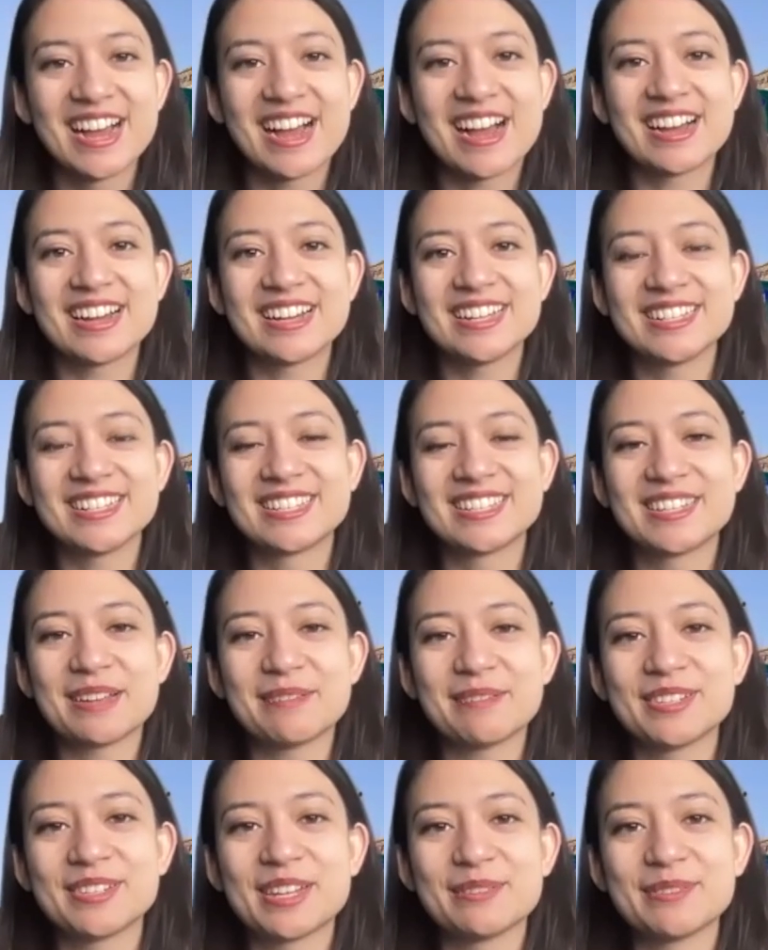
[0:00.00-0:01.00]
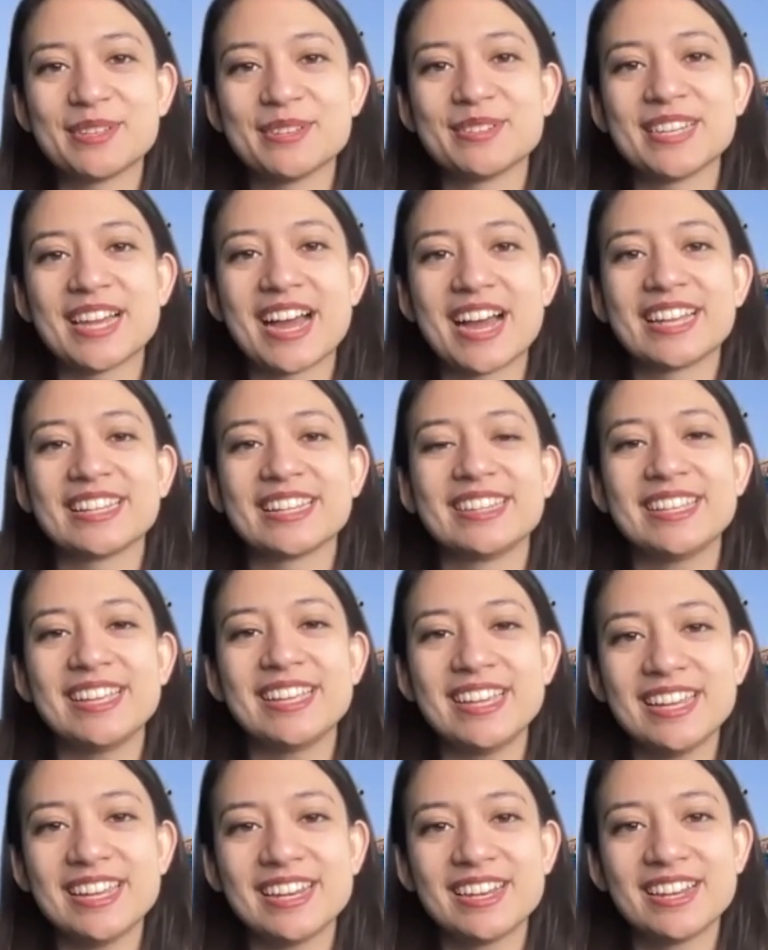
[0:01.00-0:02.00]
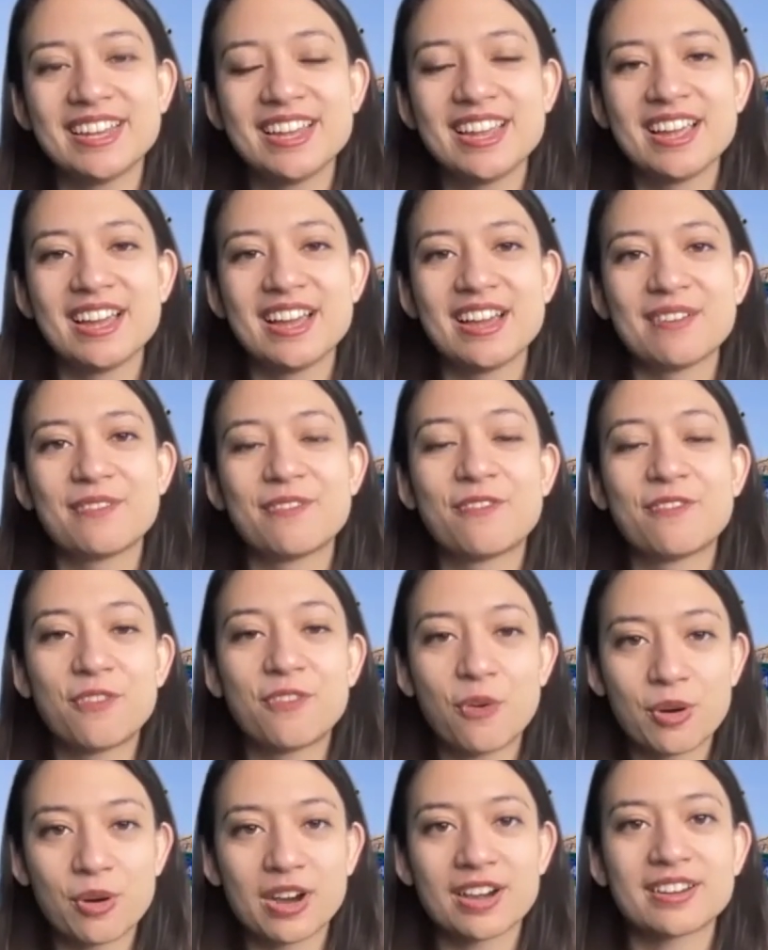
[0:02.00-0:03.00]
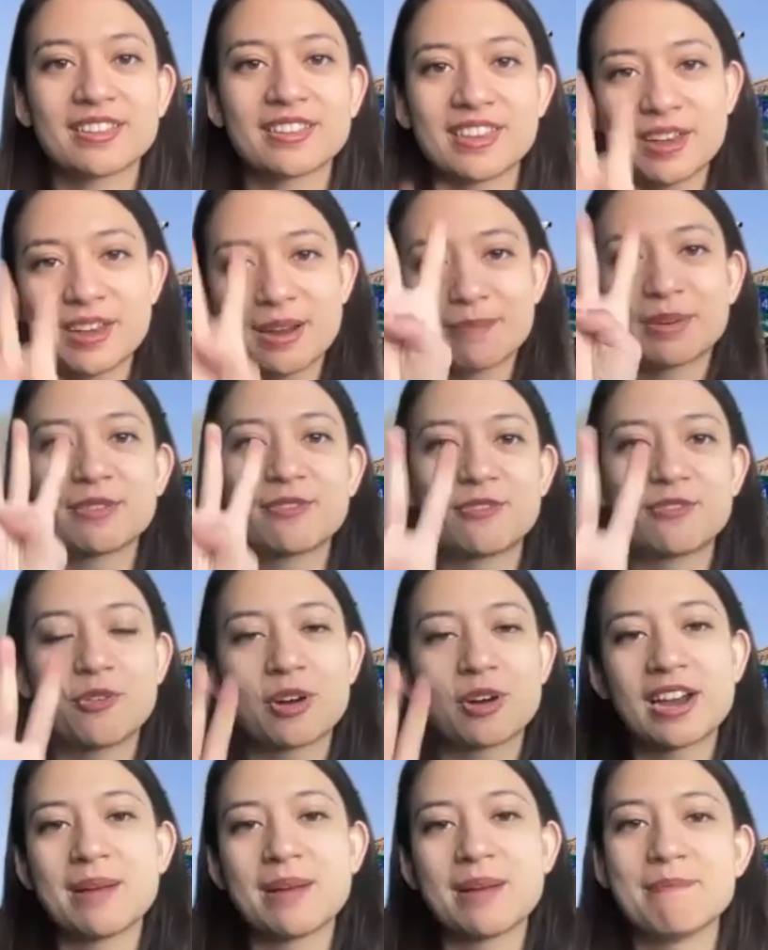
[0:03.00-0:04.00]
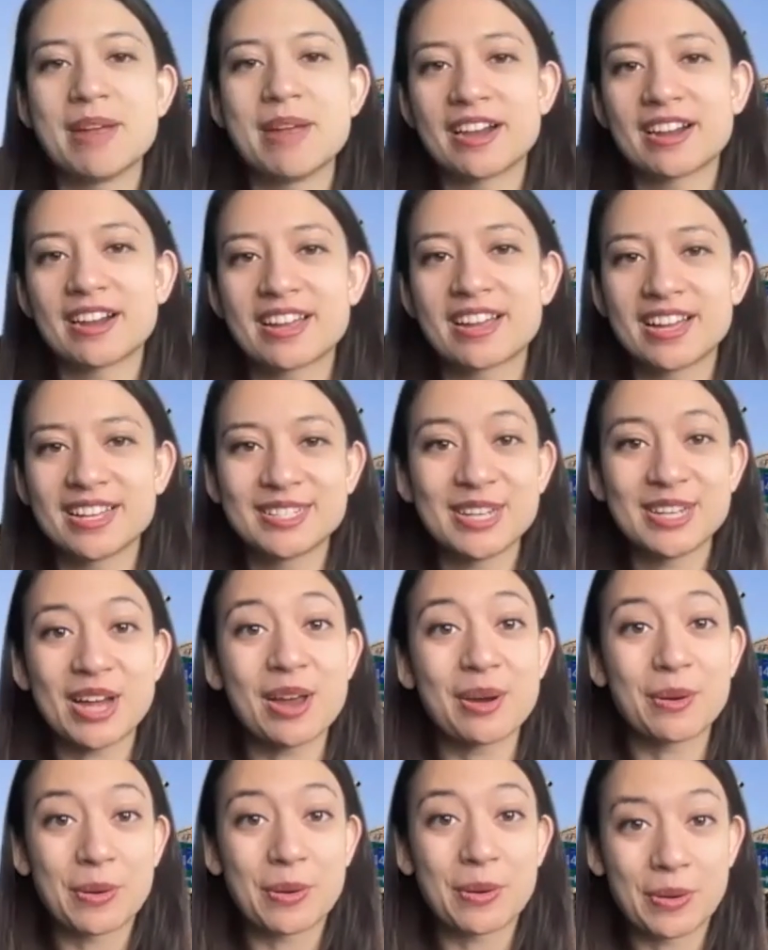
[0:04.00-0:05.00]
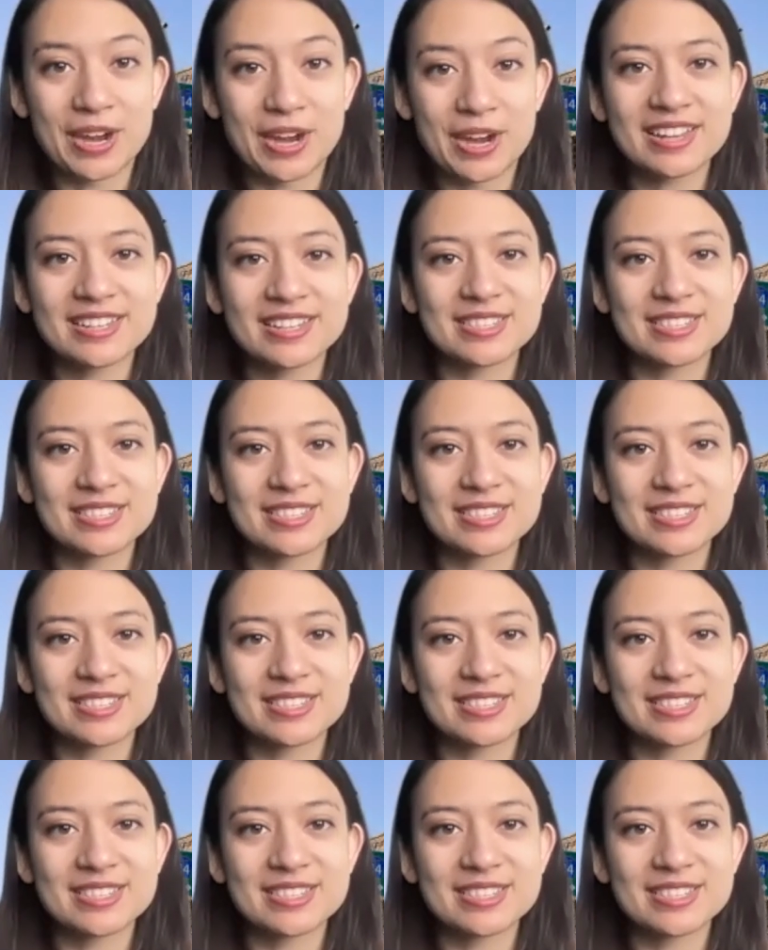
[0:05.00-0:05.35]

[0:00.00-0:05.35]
It's www.lead4america.org.